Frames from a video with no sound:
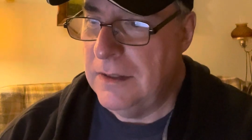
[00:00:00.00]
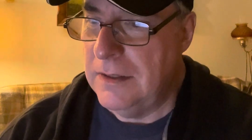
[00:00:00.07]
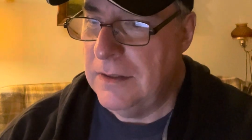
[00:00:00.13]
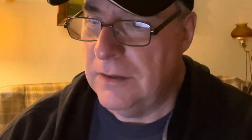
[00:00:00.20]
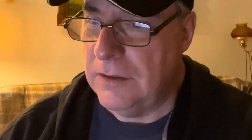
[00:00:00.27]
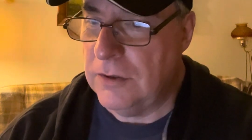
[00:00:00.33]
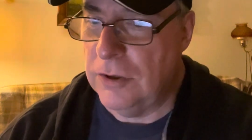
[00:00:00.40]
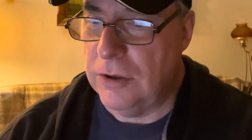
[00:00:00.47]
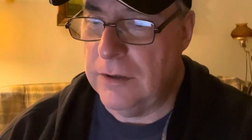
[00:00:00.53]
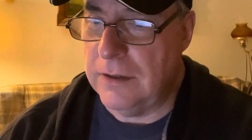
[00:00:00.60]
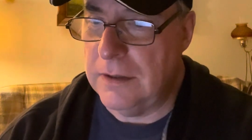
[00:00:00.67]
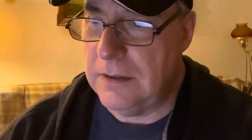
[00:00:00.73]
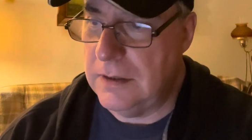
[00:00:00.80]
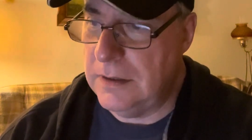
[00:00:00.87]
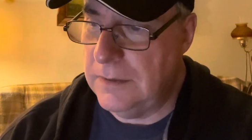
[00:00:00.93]
the
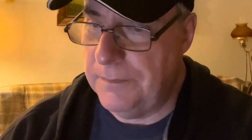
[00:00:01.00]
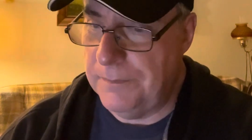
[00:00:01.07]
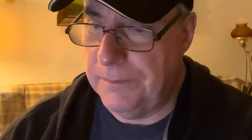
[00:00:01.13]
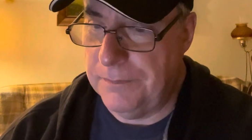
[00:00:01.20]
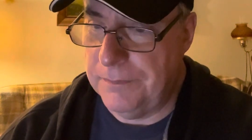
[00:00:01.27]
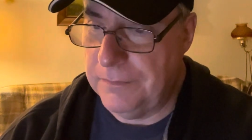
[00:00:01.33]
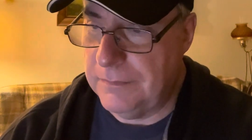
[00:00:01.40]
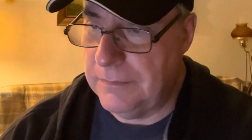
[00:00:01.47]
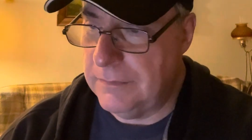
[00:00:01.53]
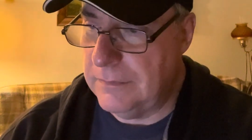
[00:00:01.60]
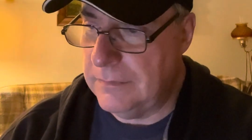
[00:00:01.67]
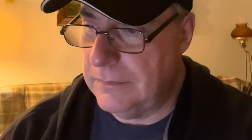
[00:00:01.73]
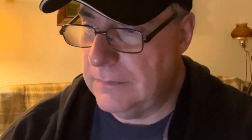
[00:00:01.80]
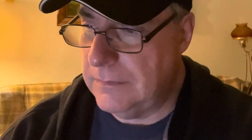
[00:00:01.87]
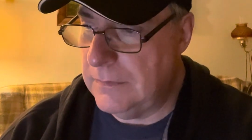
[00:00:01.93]
current
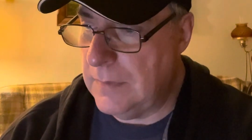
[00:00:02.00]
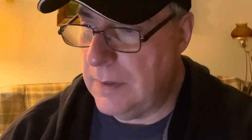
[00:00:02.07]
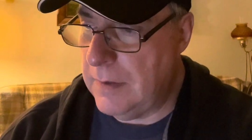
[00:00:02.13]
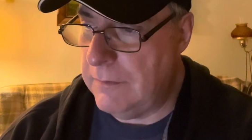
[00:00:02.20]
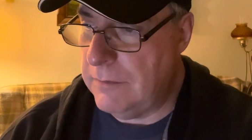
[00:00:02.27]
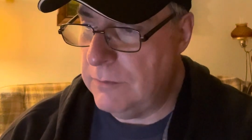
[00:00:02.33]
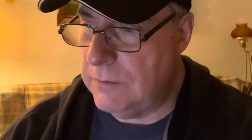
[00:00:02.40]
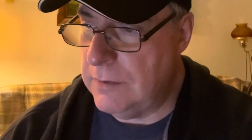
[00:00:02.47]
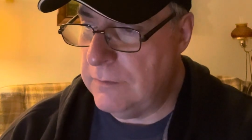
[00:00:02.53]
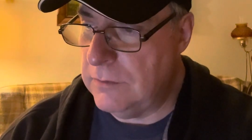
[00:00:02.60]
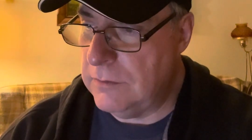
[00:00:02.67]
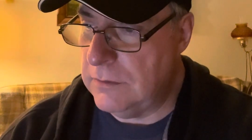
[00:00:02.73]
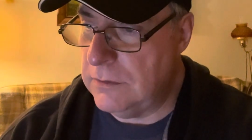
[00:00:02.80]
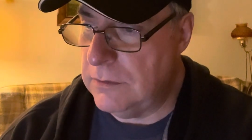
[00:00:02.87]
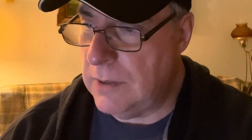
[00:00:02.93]
of the
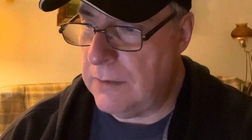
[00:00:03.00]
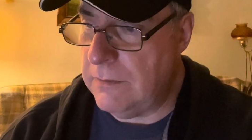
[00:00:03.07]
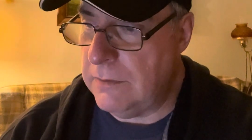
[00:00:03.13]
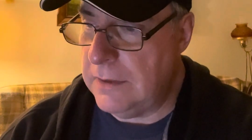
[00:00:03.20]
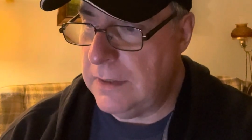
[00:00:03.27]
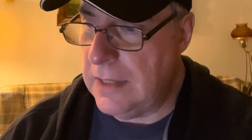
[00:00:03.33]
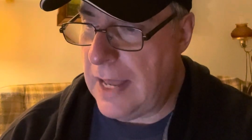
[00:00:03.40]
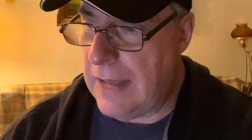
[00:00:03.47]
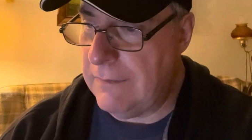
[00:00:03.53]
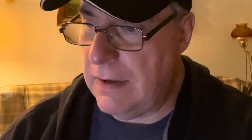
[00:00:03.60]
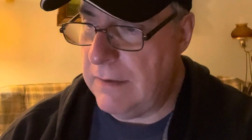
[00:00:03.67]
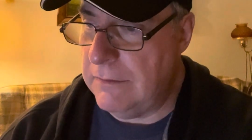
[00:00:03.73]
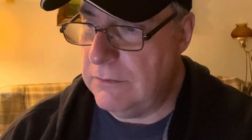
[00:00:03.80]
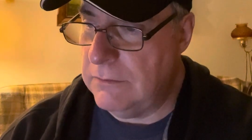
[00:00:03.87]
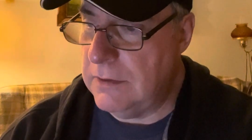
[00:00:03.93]
river... Do I really need to have
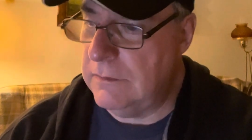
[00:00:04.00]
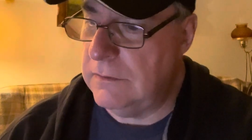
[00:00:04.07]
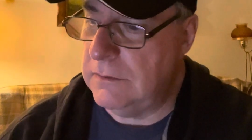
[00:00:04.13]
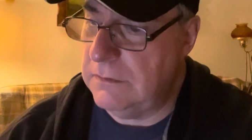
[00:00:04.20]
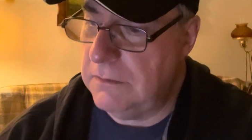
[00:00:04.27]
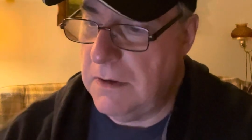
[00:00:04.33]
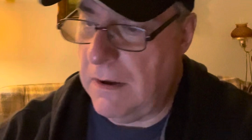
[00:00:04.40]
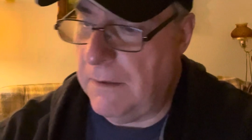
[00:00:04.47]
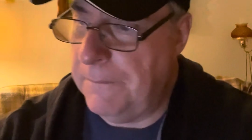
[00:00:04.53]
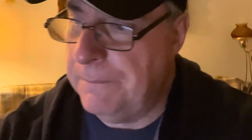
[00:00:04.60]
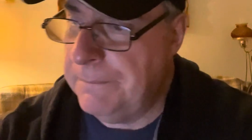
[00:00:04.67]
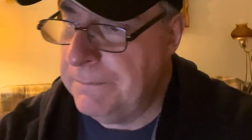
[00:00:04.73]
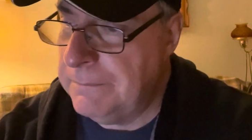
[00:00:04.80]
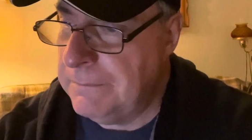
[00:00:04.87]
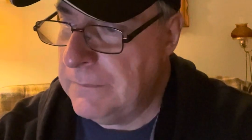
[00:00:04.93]
of the river? No.
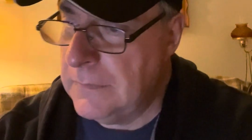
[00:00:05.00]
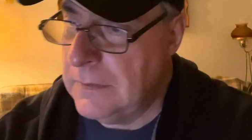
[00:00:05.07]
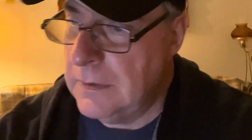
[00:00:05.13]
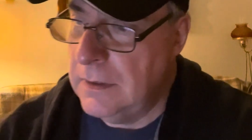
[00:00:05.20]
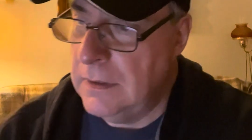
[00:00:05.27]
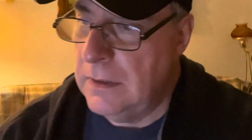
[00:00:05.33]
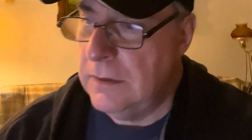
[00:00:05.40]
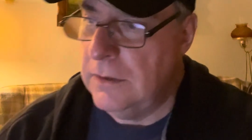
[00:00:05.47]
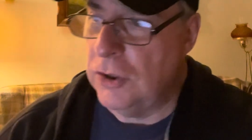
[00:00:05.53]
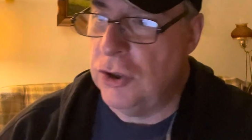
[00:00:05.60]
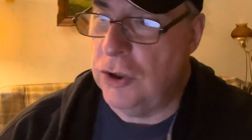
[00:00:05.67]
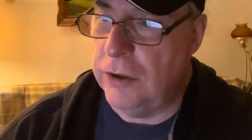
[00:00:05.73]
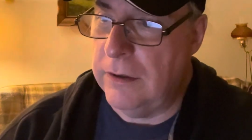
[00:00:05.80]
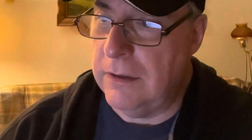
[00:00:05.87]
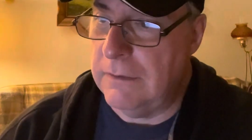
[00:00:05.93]
The
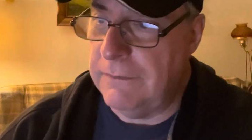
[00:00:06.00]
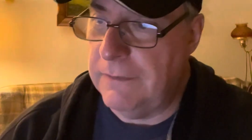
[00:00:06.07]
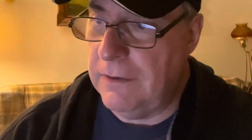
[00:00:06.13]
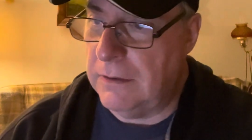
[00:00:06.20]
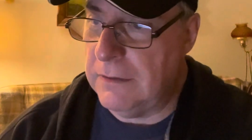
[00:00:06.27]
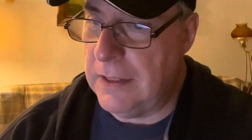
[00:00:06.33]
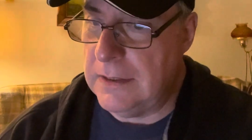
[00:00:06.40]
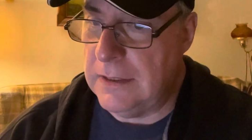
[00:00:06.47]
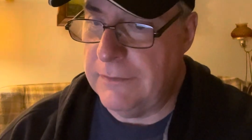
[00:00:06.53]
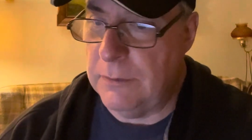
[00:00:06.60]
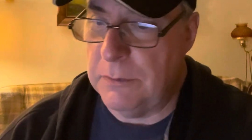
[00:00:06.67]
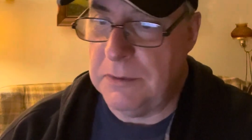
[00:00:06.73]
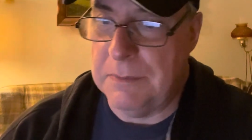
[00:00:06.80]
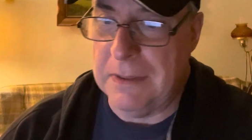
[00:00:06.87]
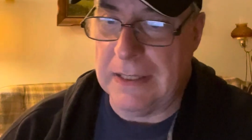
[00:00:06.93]
current felt as if it
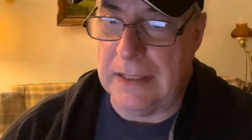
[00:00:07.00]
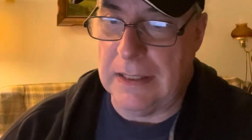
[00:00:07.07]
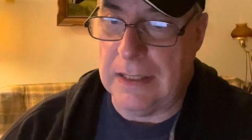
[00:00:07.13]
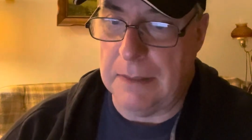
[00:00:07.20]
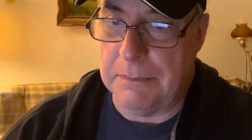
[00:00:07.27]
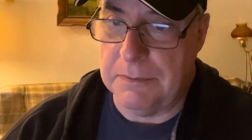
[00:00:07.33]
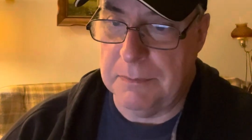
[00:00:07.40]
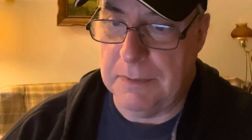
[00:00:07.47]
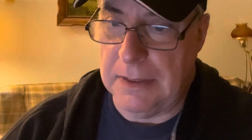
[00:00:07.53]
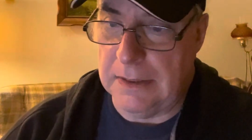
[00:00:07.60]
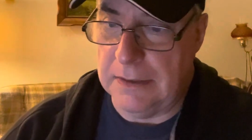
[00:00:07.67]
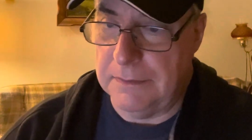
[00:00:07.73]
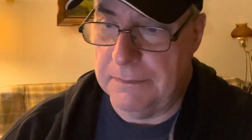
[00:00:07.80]
was picking up speed.